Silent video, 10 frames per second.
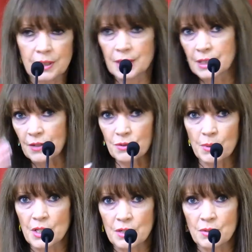gives me
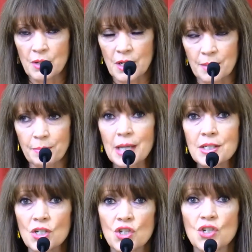this uh,
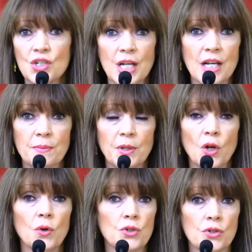message and just asked me to
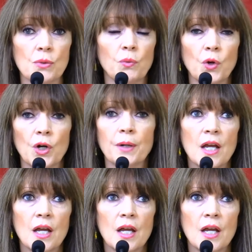go and do some work.